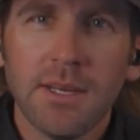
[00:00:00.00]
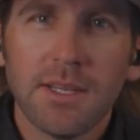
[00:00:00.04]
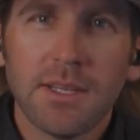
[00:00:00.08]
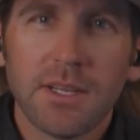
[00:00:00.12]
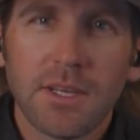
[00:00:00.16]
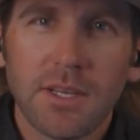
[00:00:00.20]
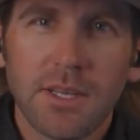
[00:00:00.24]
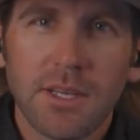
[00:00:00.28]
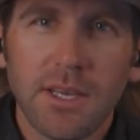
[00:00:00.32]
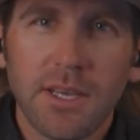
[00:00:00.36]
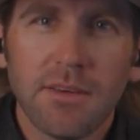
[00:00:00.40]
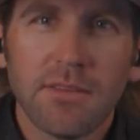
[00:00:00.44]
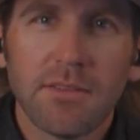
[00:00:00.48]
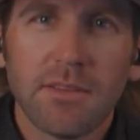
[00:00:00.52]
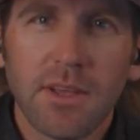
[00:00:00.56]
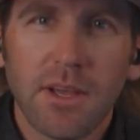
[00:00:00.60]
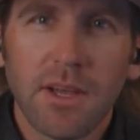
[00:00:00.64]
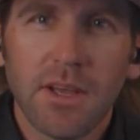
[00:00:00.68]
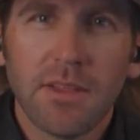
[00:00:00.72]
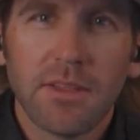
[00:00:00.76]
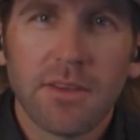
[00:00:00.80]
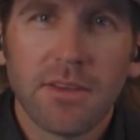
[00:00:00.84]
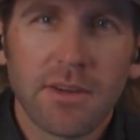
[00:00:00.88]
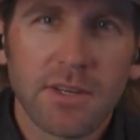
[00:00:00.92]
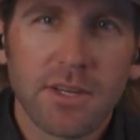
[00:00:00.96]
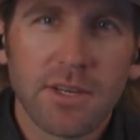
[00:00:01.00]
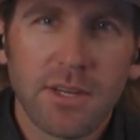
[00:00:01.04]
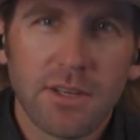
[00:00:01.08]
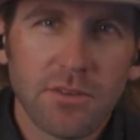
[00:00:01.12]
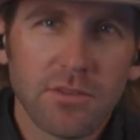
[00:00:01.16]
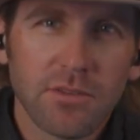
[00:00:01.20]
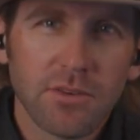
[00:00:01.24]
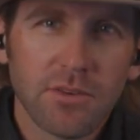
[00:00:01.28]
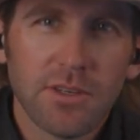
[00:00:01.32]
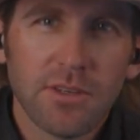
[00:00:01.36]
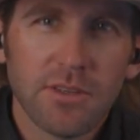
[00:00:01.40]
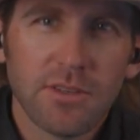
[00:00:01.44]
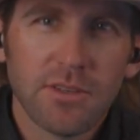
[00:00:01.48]
to give to other
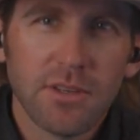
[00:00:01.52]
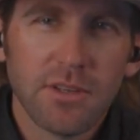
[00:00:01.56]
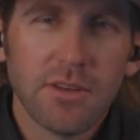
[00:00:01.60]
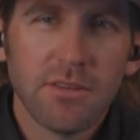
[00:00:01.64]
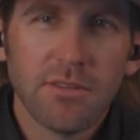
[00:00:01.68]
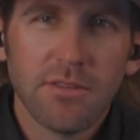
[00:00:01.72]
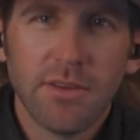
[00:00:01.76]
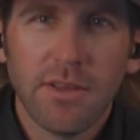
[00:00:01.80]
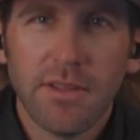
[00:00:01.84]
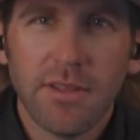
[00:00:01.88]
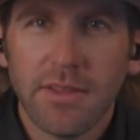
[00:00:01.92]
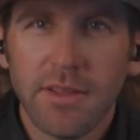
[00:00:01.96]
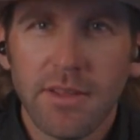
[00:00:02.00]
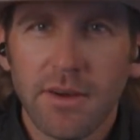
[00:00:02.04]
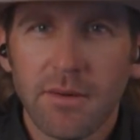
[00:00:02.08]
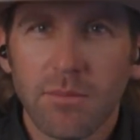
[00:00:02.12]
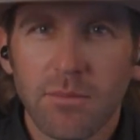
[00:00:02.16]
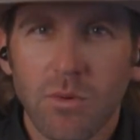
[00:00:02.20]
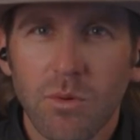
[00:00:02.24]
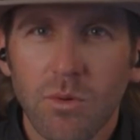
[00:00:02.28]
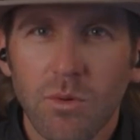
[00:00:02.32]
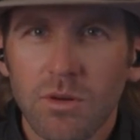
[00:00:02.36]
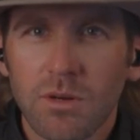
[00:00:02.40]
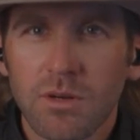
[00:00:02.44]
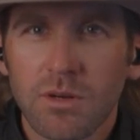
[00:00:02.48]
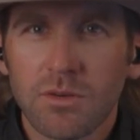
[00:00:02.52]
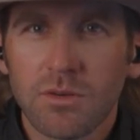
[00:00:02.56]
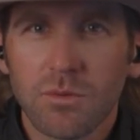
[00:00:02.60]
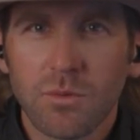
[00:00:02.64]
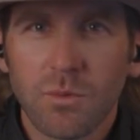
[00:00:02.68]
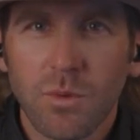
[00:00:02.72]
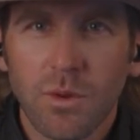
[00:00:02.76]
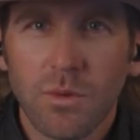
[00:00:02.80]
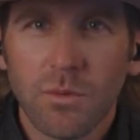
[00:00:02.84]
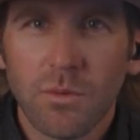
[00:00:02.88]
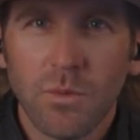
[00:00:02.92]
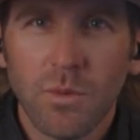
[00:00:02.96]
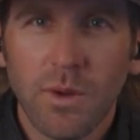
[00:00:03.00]
countries to defend their borders
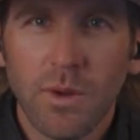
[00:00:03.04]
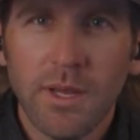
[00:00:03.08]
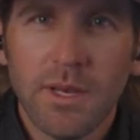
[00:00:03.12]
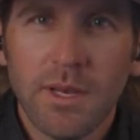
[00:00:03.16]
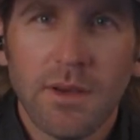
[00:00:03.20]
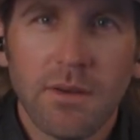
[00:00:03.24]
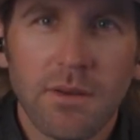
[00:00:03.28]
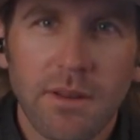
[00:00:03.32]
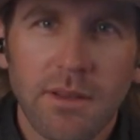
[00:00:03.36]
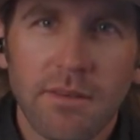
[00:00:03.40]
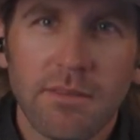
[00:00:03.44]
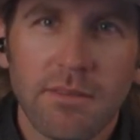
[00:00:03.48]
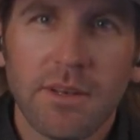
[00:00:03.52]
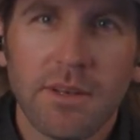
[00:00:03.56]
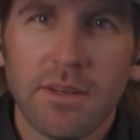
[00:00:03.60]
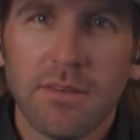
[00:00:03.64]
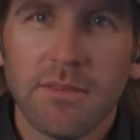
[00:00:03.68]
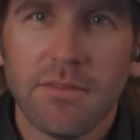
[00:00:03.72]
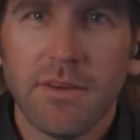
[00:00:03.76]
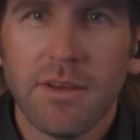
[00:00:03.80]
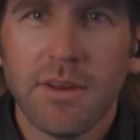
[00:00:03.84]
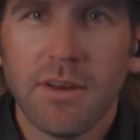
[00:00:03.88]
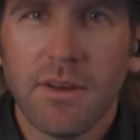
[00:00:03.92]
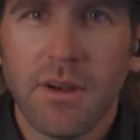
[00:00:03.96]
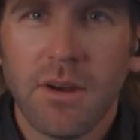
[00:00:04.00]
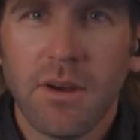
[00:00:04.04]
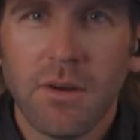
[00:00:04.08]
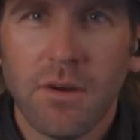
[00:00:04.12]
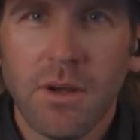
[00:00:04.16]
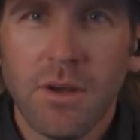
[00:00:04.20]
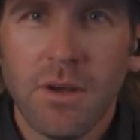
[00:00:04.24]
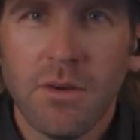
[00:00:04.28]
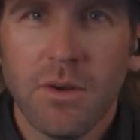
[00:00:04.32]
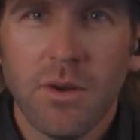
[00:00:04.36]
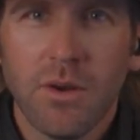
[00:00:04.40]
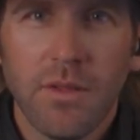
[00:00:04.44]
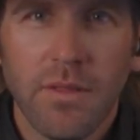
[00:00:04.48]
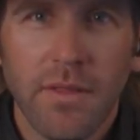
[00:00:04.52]
when we don't even defend our own.